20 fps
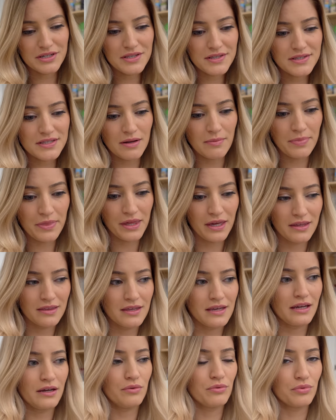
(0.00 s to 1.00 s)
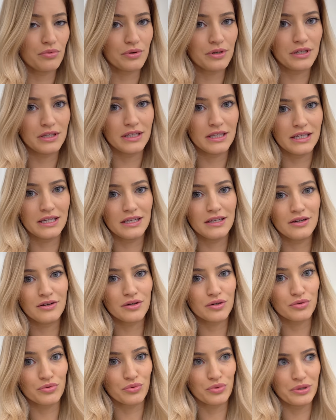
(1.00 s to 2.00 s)
is something that I really,
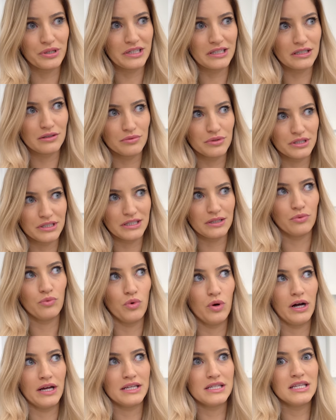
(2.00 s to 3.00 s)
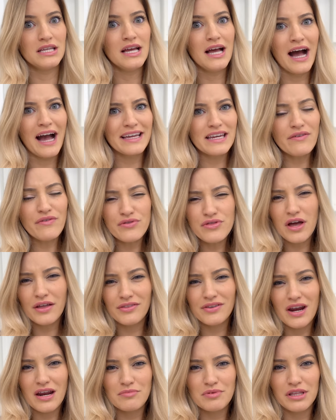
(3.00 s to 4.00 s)
really, really want. I never
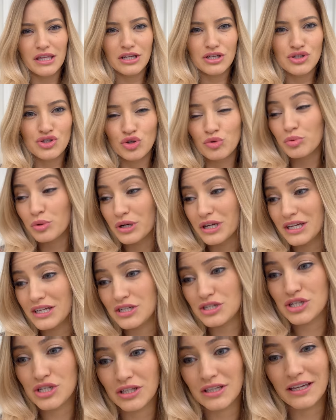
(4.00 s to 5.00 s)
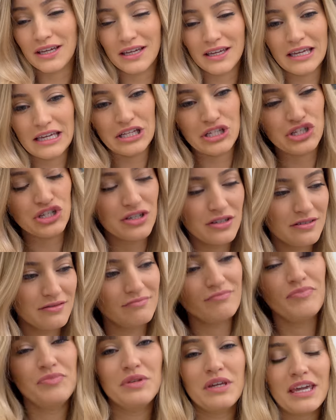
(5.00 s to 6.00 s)
thought that I'd be like super into like
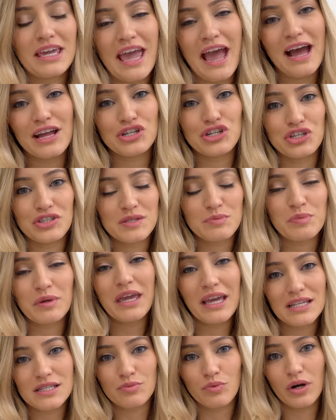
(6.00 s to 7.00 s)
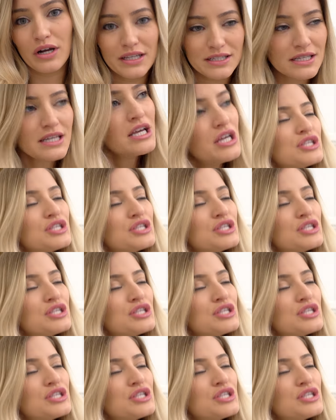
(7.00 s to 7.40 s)
kitchen gadgets, but guess what?